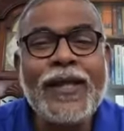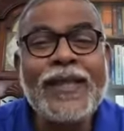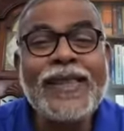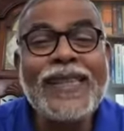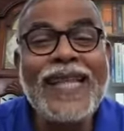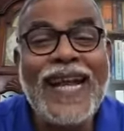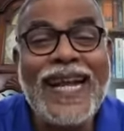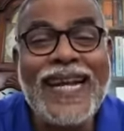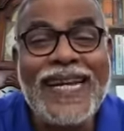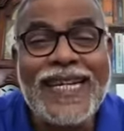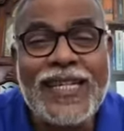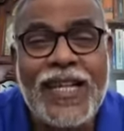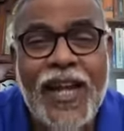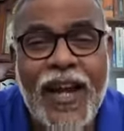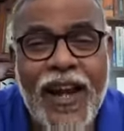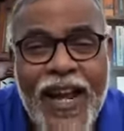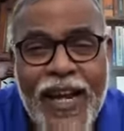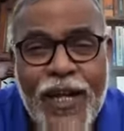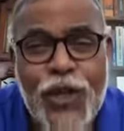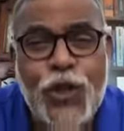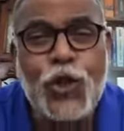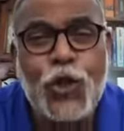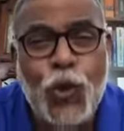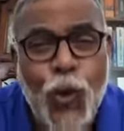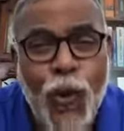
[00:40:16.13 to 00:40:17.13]
the
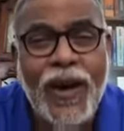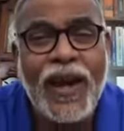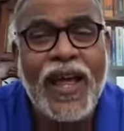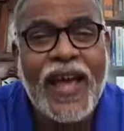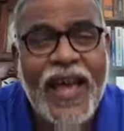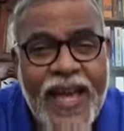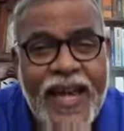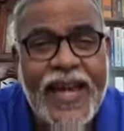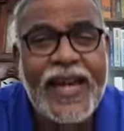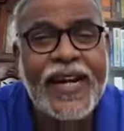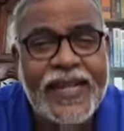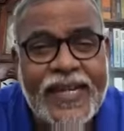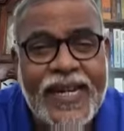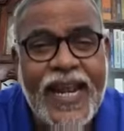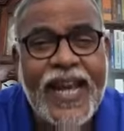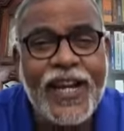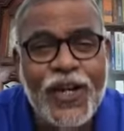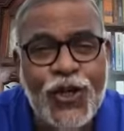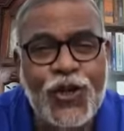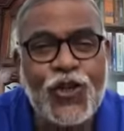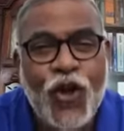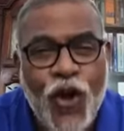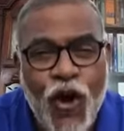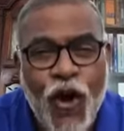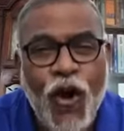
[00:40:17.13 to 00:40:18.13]
intellectual
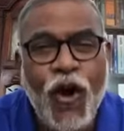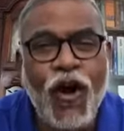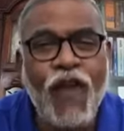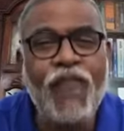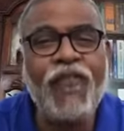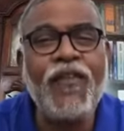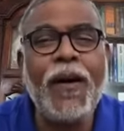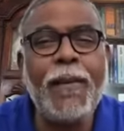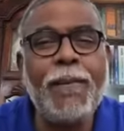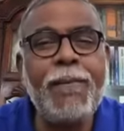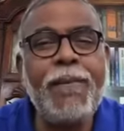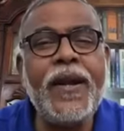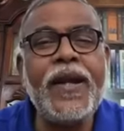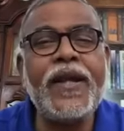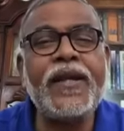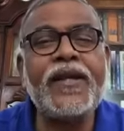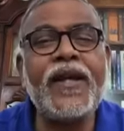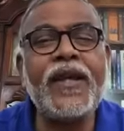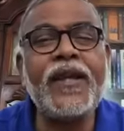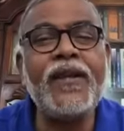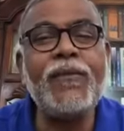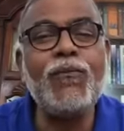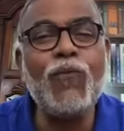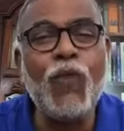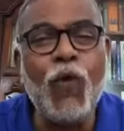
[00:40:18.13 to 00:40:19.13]
heritage of
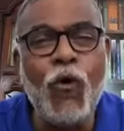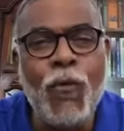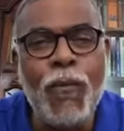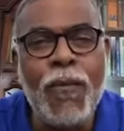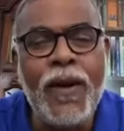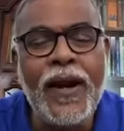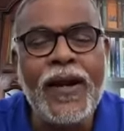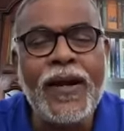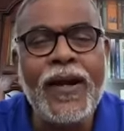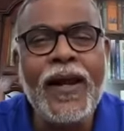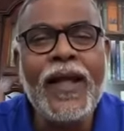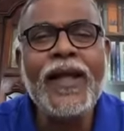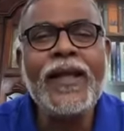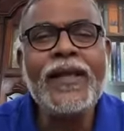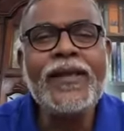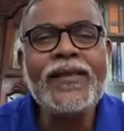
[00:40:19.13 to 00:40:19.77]
Ambedkari movement.